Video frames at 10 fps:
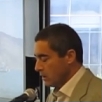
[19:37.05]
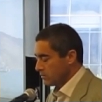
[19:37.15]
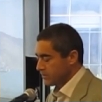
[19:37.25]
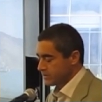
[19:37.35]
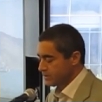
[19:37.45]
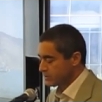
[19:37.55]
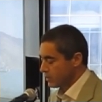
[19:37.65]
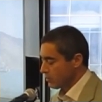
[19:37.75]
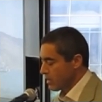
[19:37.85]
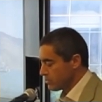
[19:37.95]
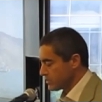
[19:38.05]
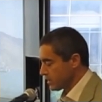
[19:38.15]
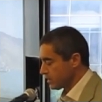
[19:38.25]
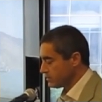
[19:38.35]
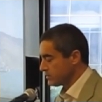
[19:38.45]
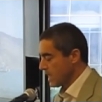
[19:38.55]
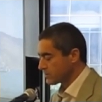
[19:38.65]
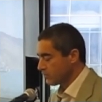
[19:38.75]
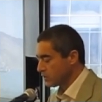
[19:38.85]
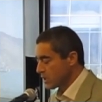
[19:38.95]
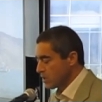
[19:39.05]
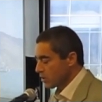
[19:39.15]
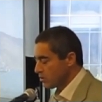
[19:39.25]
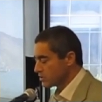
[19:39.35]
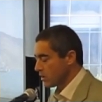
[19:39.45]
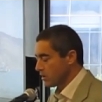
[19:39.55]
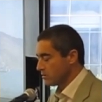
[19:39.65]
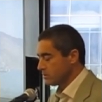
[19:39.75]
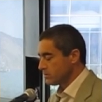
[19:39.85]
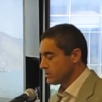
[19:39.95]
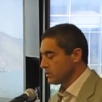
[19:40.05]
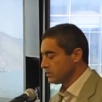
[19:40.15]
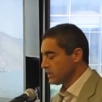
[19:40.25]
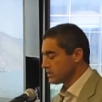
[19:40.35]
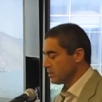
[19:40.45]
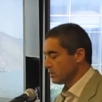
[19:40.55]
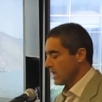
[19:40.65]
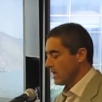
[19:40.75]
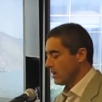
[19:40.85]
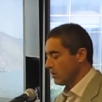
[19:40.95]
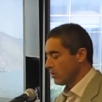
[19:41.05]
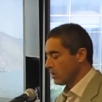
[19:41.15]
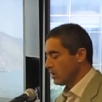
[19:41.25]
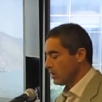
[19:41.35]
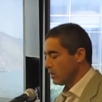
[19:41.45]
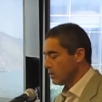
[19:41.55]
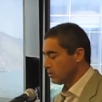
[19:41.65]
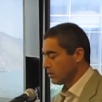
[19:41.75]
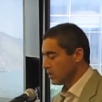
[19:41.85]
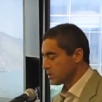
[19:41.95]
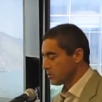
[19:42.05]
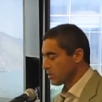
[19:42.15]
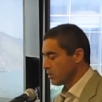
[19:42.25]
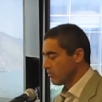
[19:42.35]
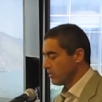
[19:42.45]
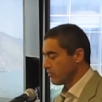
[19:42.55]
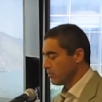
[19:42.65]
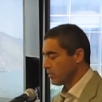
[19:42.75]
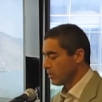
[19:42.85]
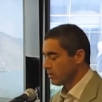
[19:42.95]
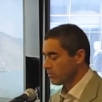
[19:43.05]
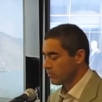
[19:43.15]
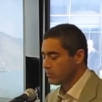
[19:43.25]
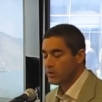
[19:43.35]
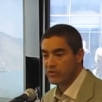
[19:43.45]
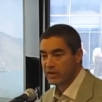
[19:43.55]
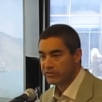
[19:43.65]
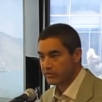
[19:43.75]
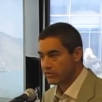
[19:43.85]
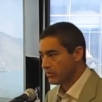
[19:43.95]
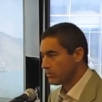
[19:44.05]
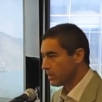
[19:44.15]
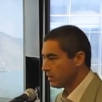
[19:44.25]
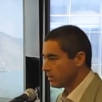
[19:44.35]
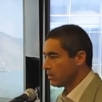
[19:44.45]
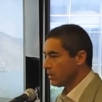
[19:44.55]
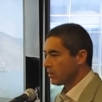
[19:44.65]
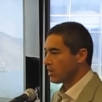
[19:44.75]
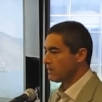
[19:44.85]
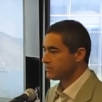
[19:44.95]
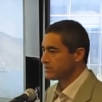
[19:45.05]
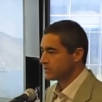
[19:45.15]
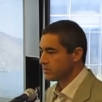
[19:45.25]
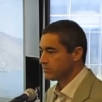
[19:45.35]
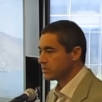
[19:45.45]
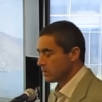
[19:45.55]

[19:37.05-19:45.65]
This is sort of representing a task force. Coast Guard still doesn't allow launch and recovery from their vessels of unmanned aircraft systems,